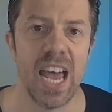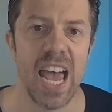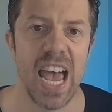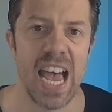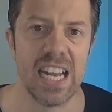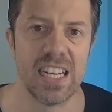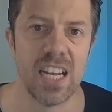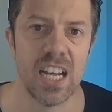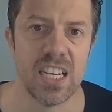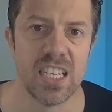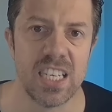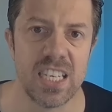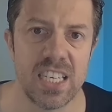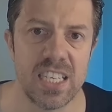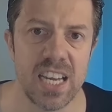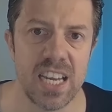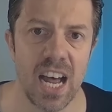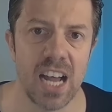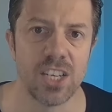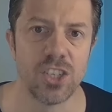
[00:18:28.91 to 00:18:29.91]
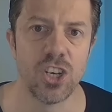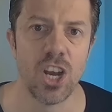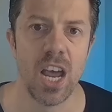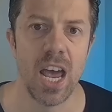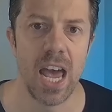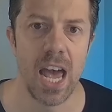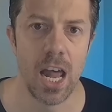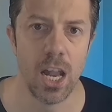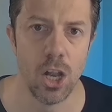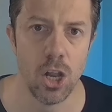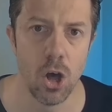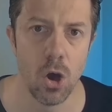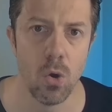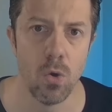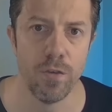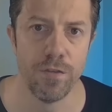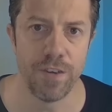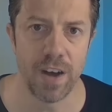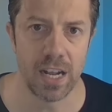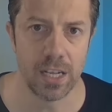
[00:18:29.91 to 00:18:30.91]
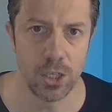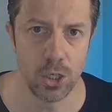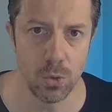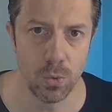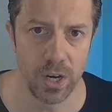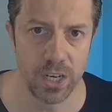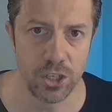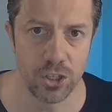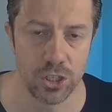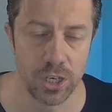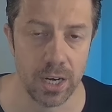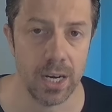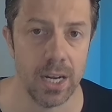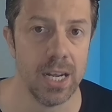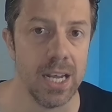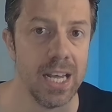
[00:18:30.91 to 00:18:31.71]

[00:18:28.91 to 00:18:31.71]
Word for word: at such a low valuation.